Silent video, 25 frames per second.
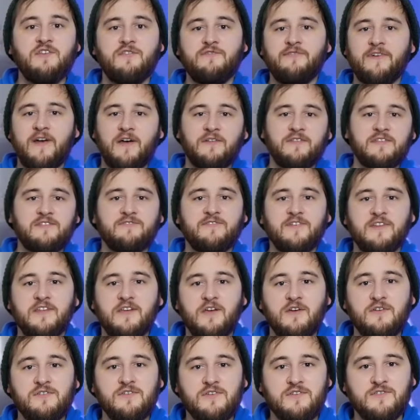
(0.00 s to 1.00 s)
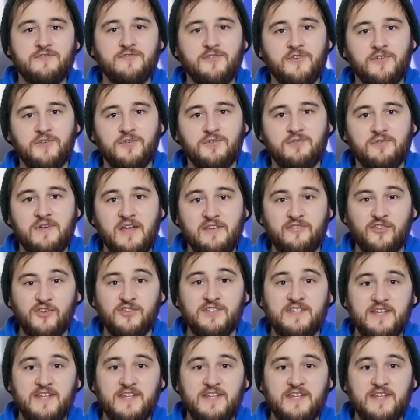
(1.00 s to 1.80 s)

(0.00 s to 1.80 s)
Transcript: you found this video useful. If you